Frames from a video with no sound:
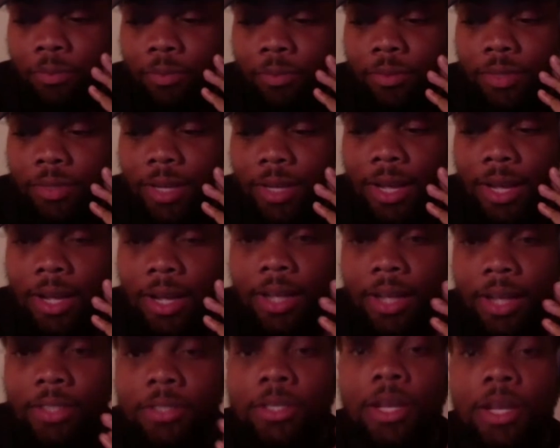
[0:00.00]

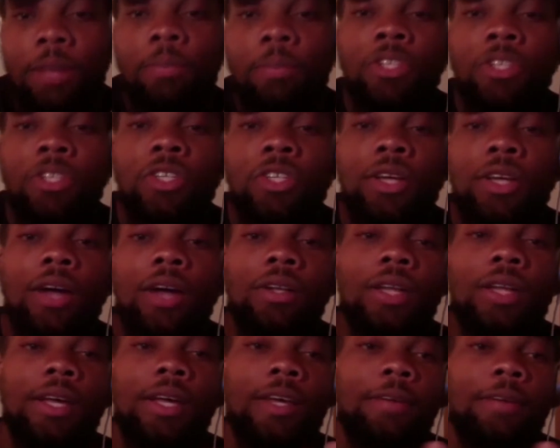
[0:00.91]
I mentioned how,
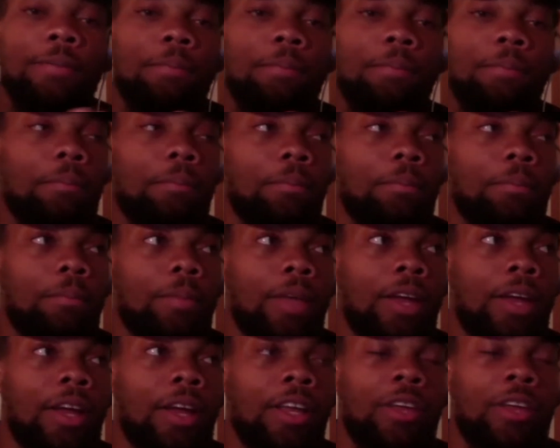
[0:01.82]
like,
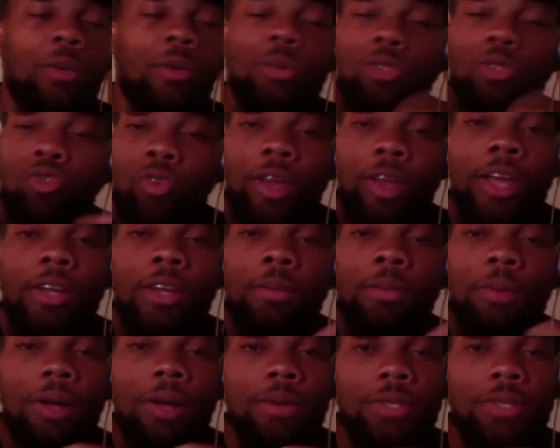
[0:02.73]
and it was random,
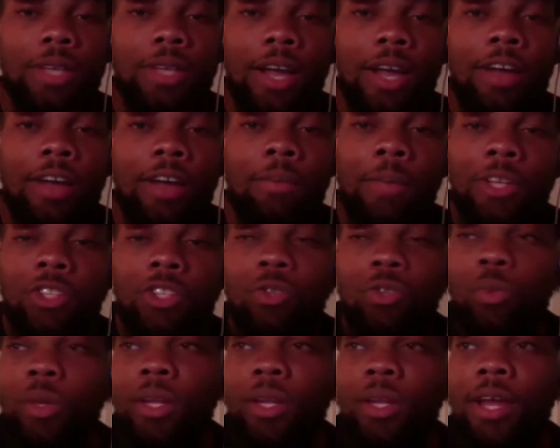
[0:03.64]
but I was like, I mentioned
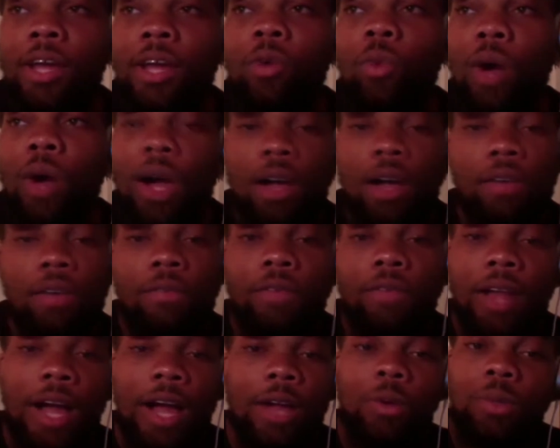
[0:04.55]
when, like, Waka
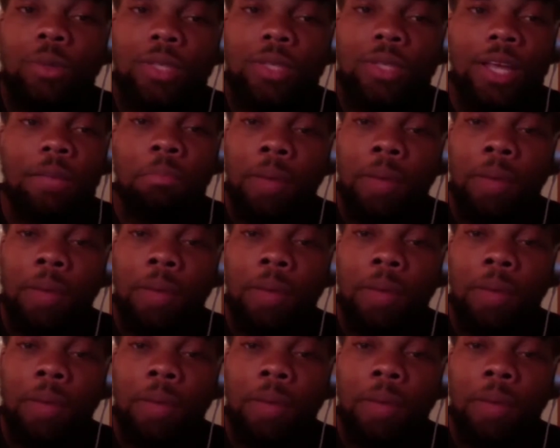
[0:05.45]
Flocka was, like,